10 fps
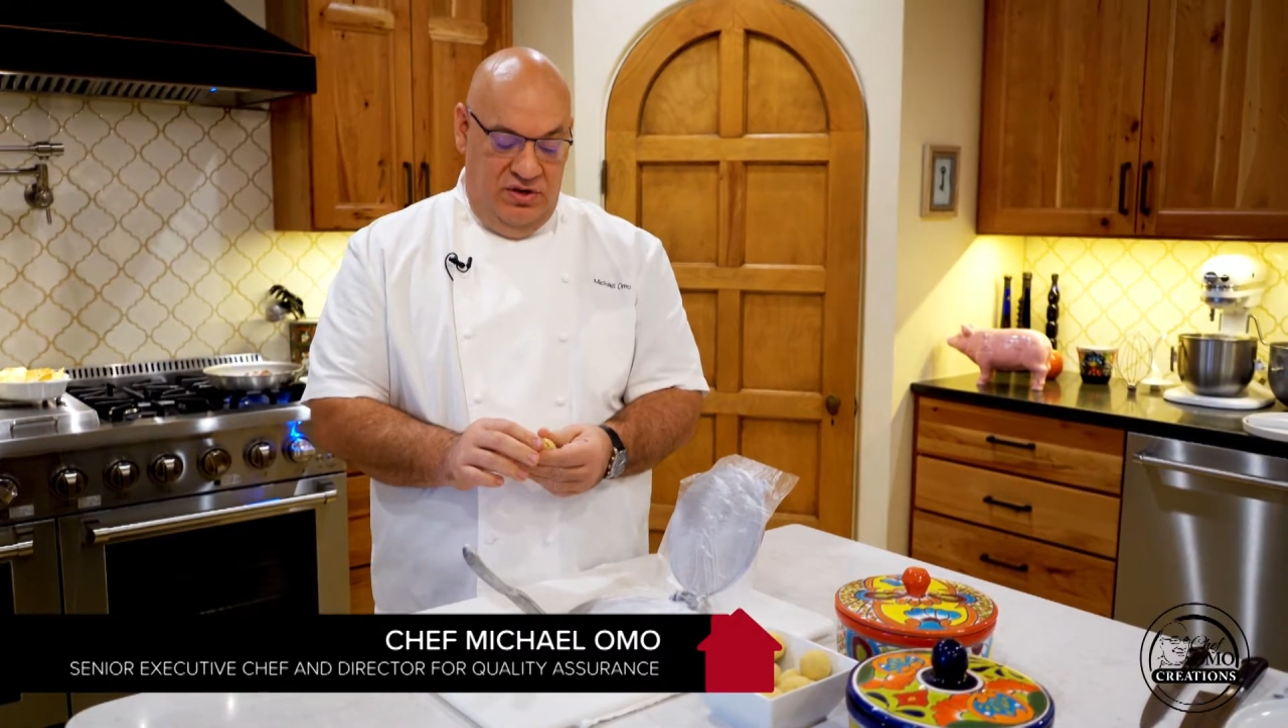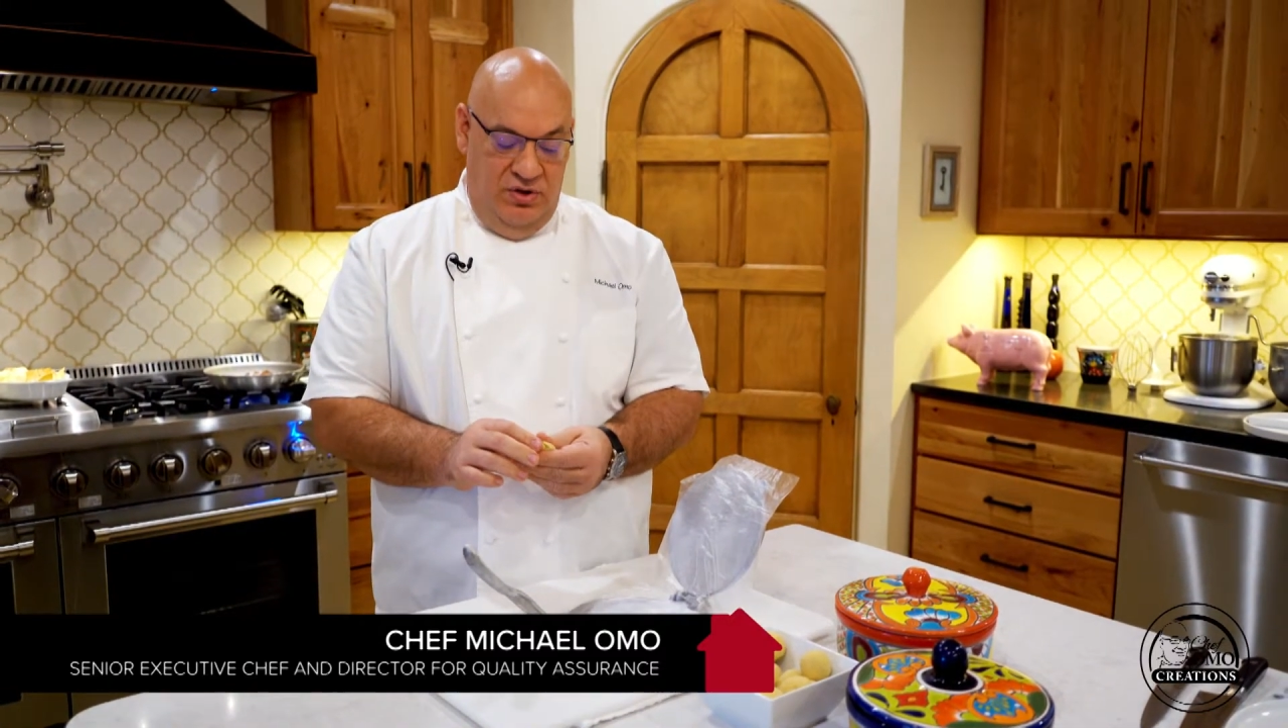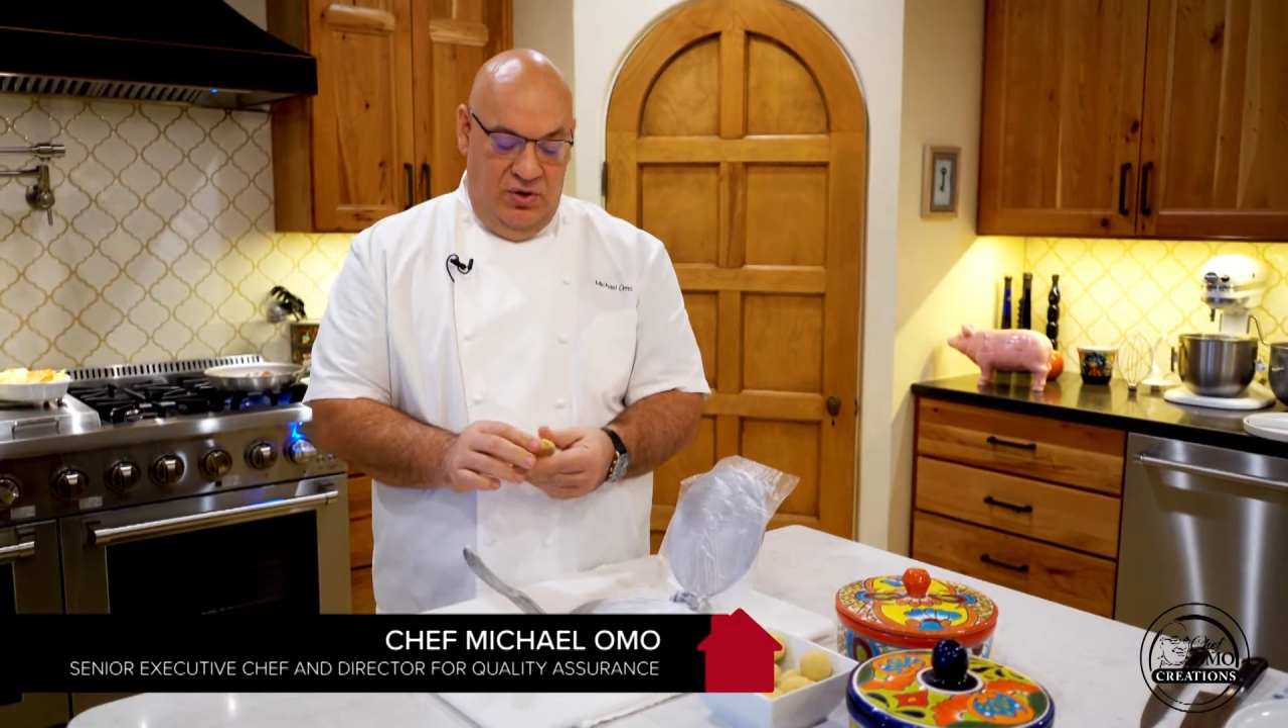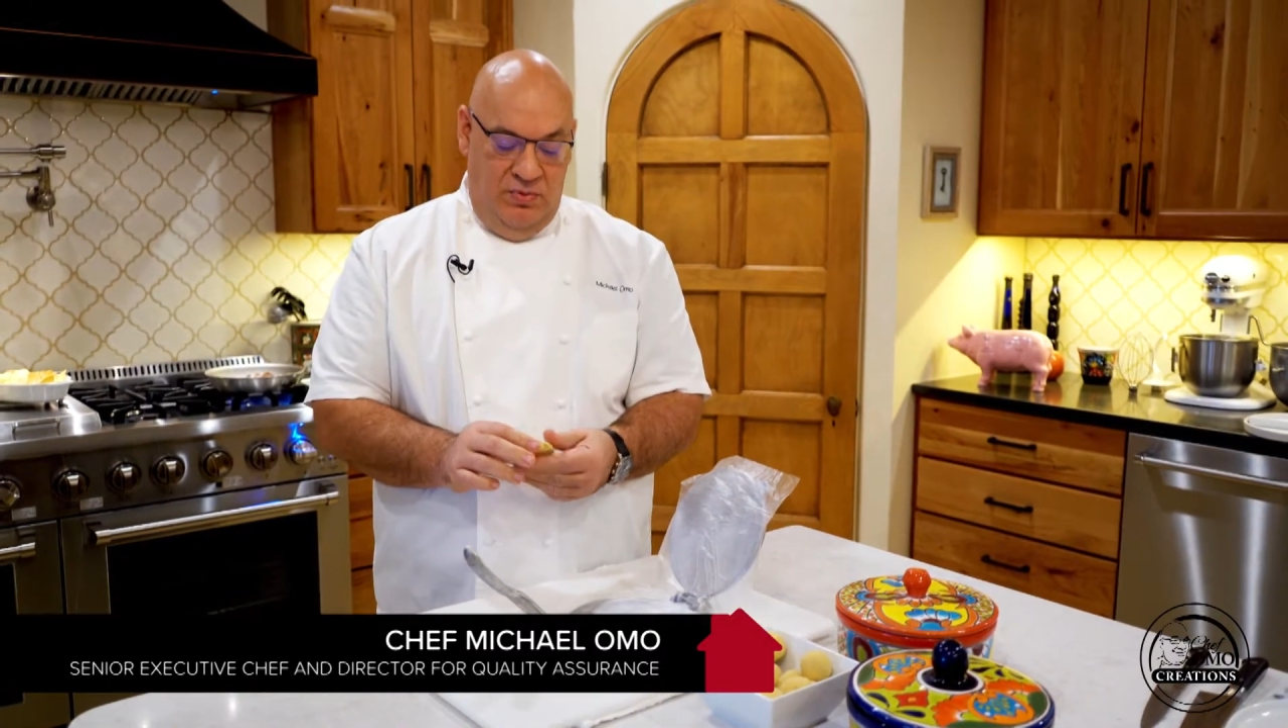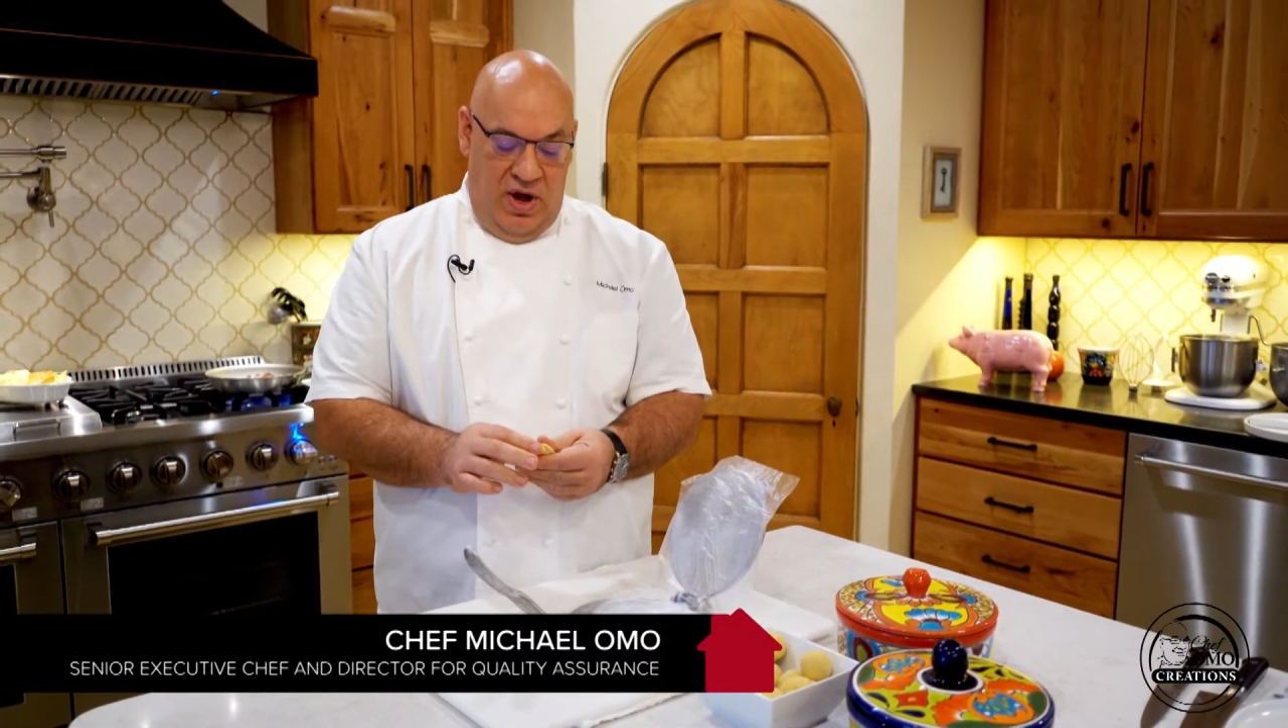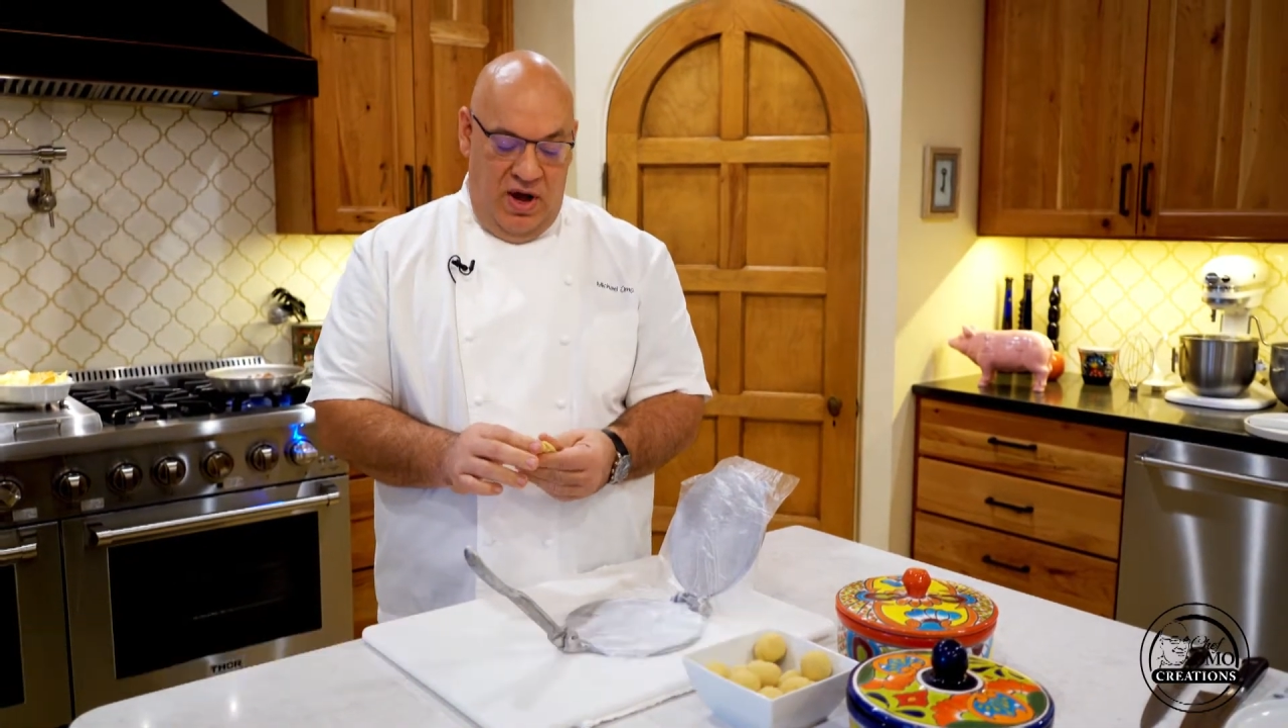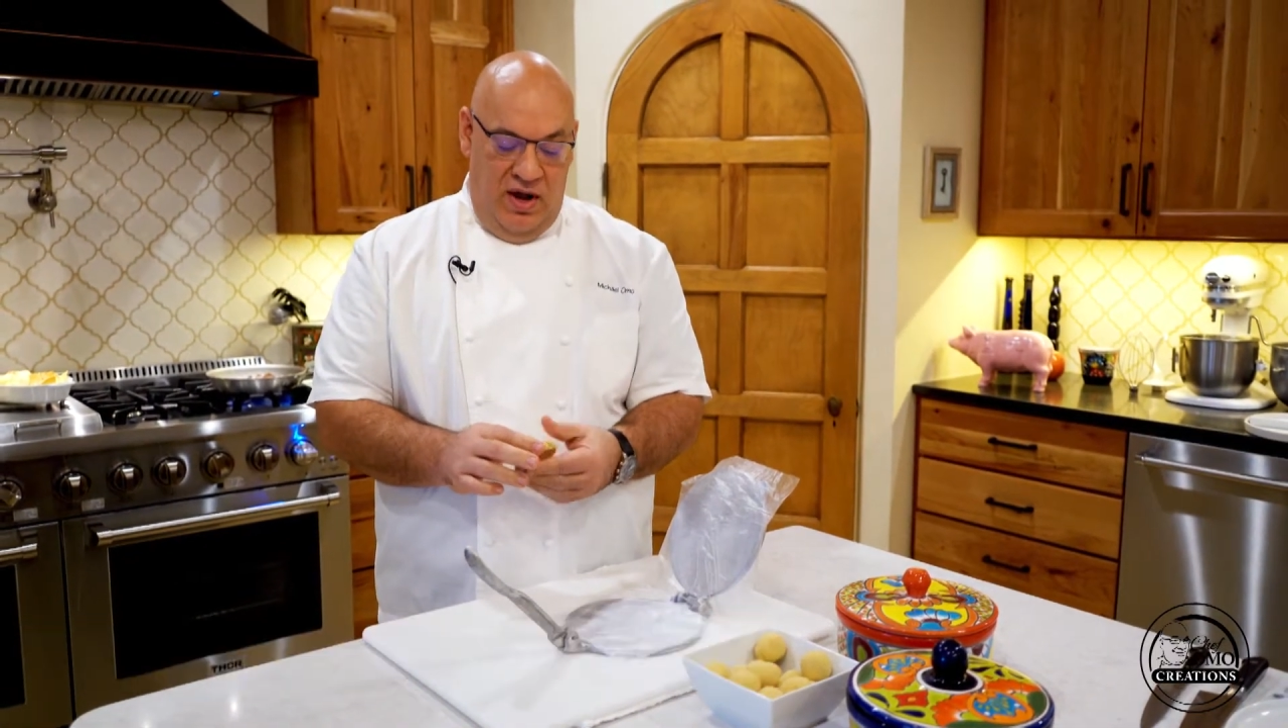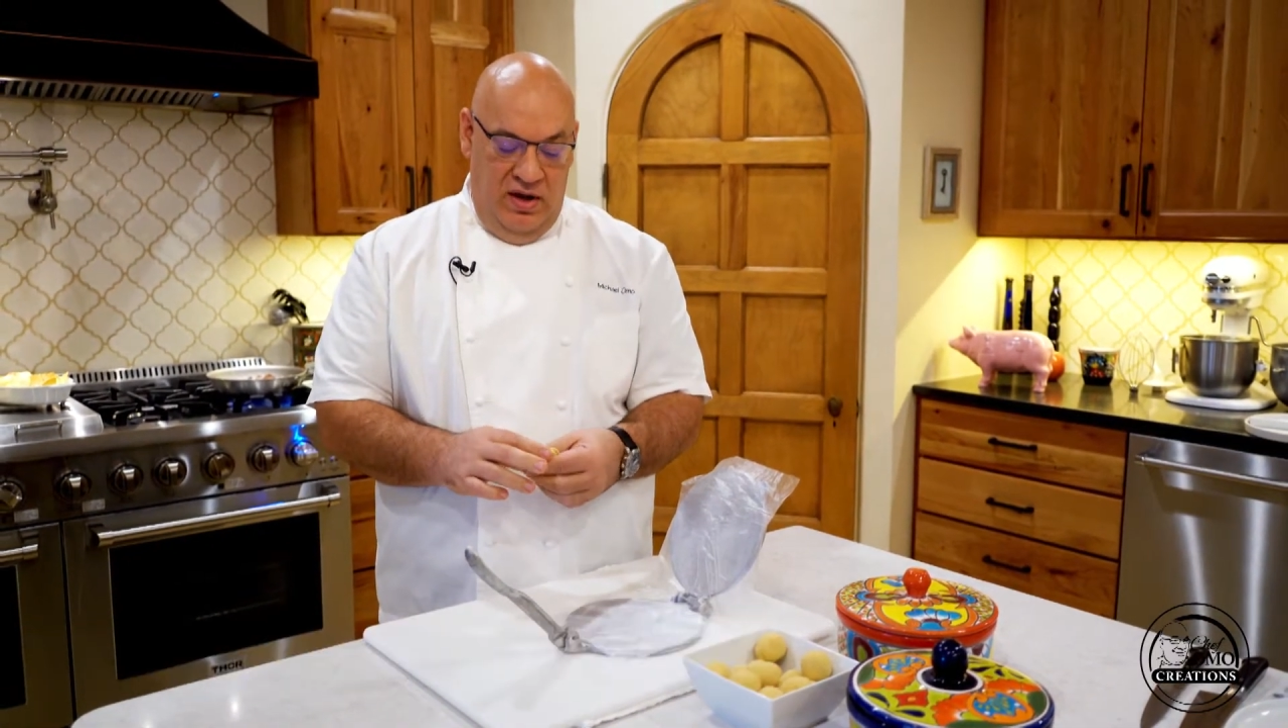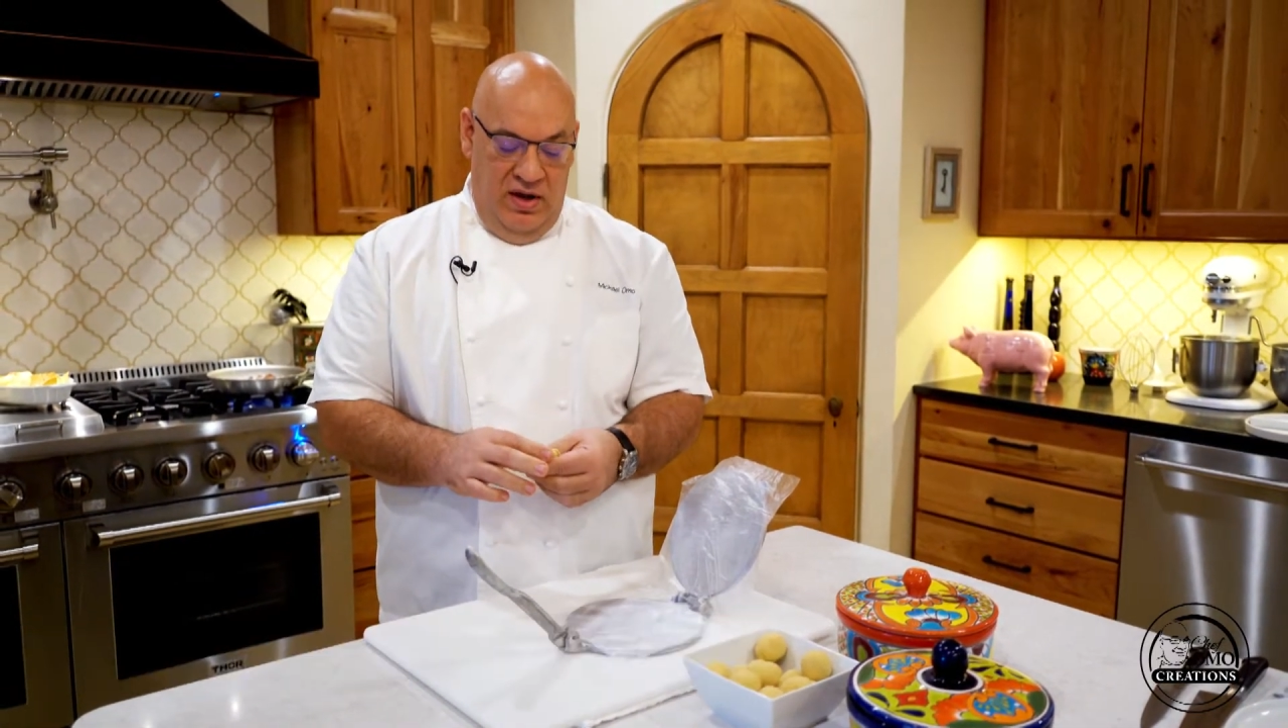you can buy